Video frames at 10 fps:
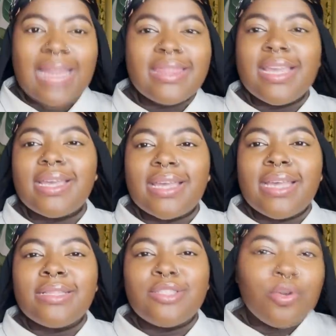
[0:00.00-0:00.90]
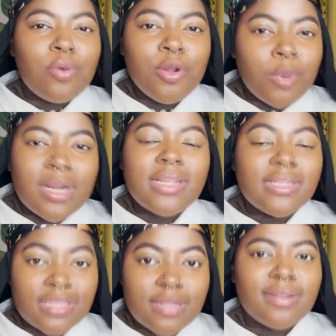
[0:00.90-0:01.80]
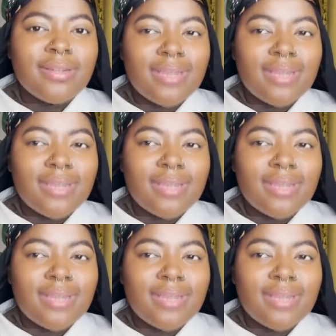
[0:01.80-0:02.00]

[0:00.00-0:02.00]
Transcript: I think it's doing what a concealer